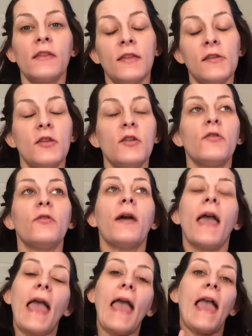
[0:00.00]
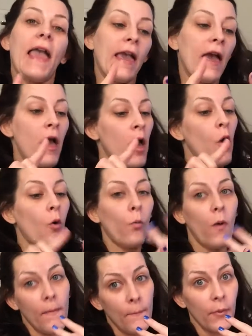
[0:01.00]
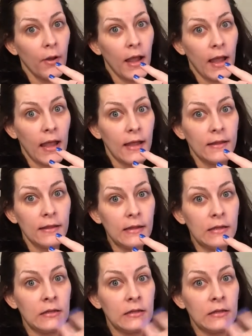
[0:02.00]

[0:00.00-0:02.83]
to do a one brand,